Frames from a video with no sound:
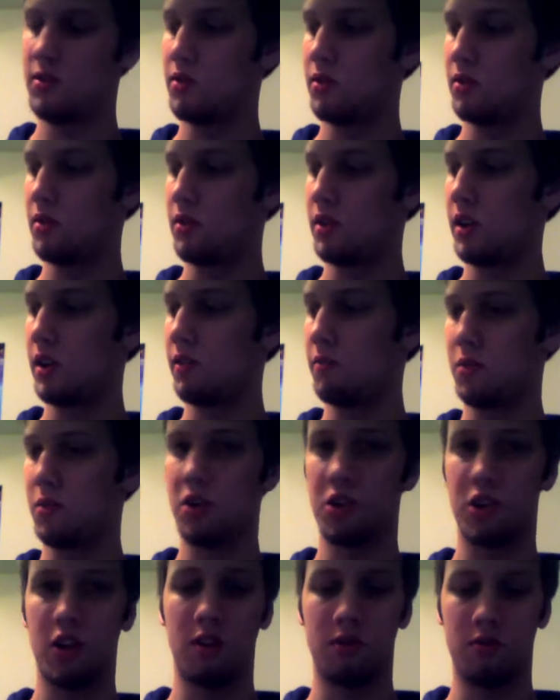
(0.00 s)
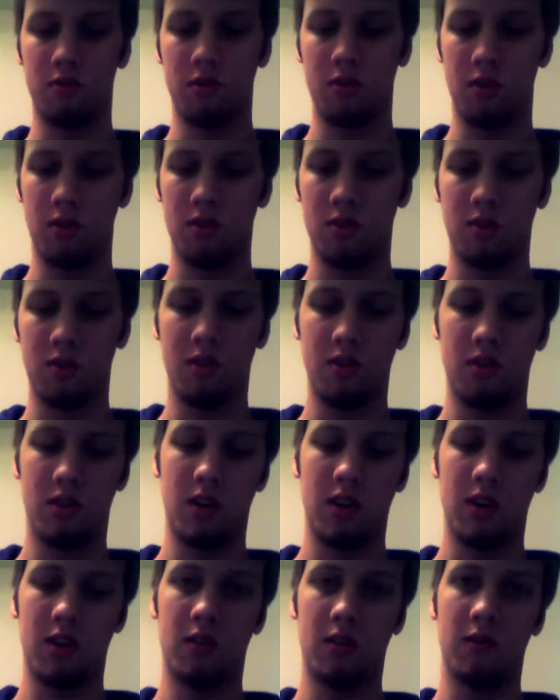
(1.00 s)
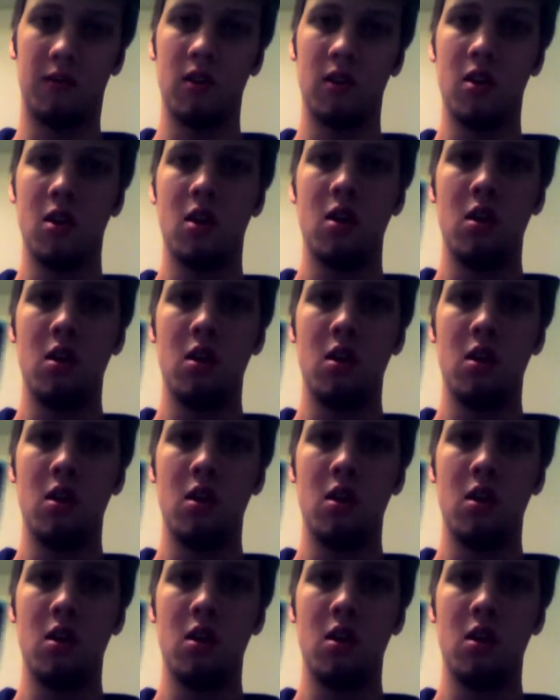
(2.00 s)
So I have Marsh Casualties. And then I have